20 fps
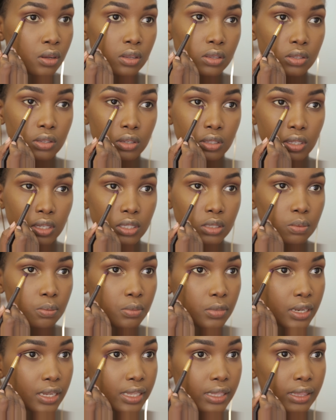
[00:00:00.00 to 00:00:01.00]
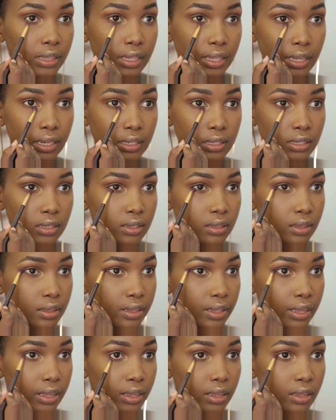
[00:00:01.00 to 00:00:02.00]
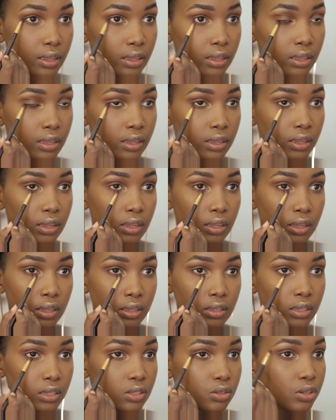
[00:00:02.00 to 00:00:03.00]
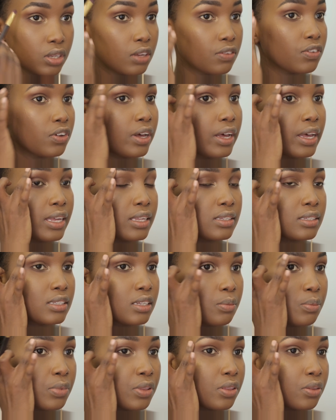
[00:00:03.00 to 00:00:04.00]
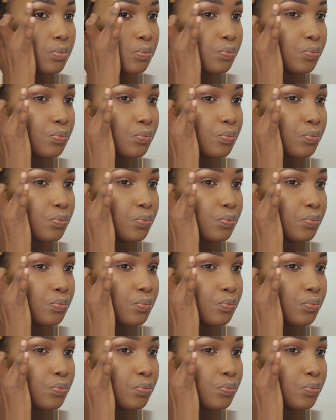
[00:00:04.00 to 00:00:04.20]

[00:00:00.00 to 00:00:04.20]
So just blend that there, just to give your eyes depth.